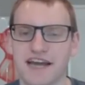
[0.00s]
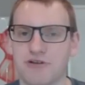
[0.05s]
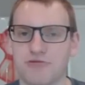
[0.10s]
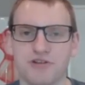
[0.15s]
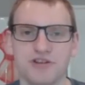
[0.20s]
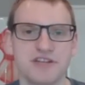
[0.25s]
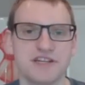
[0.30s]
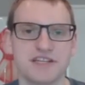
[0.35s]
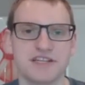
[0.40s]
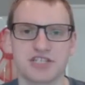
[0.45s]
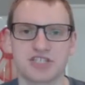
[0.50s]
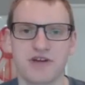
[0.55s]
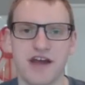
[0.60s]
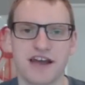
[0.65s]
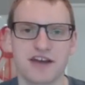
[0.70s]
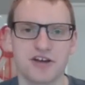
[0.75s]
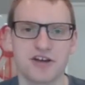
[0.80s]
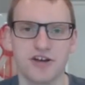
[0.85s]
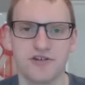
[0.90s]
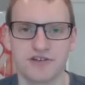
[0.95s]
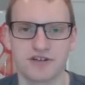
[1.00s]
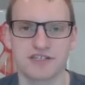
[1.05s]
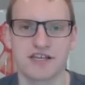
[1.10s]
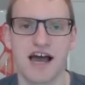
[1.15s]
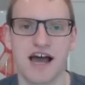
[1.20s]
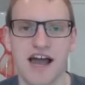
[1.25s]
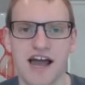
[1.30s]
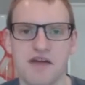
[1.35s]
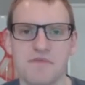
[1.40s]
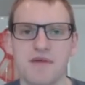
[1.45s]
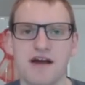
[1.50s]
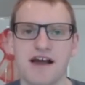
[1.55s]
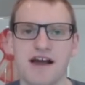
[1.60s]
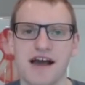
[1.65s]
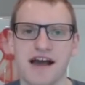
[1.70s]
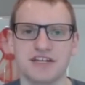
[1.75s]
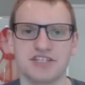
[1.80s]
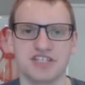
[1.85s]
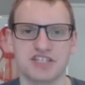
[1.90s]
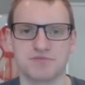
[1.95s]
I really didn't track it over time.
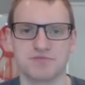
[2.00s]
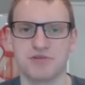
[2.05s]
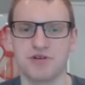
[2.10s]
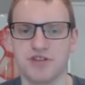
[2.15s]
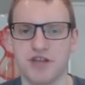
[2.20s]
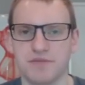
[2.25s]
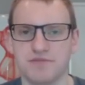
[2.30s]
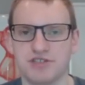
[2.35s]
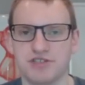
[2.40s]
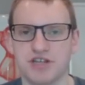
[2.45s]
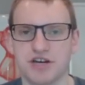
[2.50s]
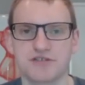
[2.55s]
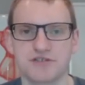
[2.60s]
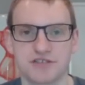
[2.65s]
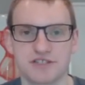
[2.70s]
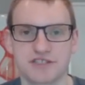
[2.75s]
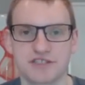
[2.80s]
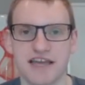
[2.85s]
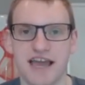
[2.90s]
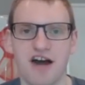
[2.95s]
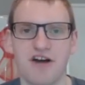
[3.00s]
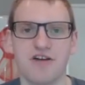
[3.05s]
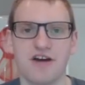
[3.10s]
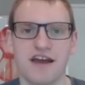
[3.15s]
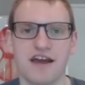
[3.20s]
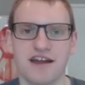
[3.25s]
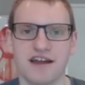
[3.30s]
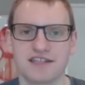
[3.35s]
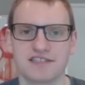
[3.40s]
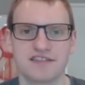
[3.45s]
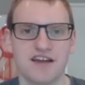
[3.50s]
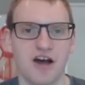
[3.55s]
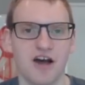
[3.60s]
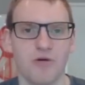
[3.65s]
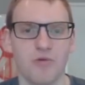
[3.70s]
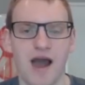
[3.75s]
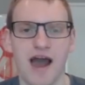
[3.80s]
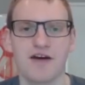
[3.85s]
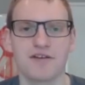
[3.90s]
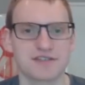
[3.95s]
I just pulled up Jungle Scout and I saw,
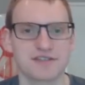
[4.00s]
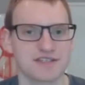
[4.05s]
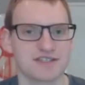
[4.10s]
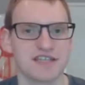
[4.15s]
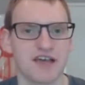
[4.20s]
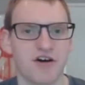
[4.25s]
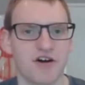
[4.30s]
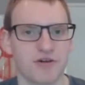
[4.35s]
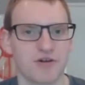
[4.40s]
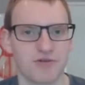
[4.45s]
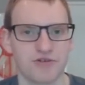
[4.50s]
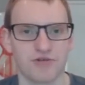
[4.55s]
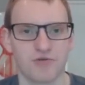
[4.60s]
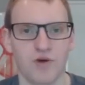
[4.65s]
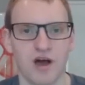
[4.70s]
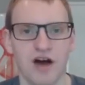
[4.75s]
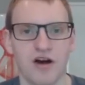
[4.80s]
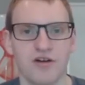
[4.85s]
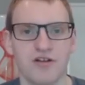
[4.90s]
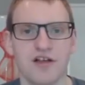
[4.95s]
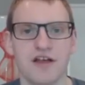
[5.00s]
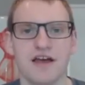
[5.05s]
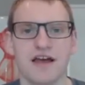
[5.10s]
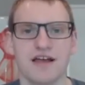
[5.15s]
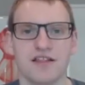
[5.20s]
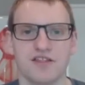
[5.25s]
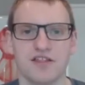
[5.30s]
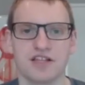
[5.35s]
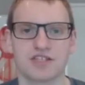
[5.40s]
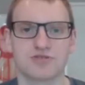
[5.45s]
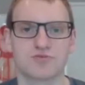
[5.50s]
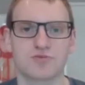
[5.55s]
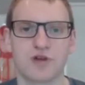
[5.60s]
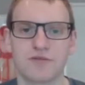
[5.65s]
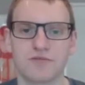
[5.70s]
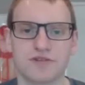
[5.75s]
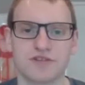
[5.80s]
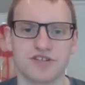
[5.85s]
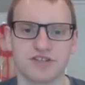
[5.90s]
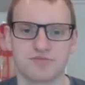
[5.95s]
wow, this is selling really well. Let's
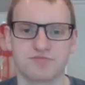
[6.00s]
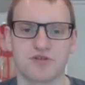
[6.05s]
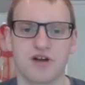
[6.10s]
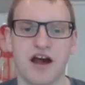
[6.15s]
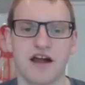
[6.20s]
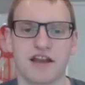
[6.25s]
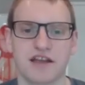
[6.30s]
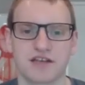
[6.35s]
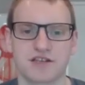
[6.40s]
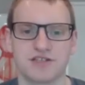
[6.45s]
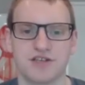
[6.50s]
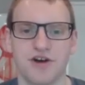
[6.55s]
run with this product.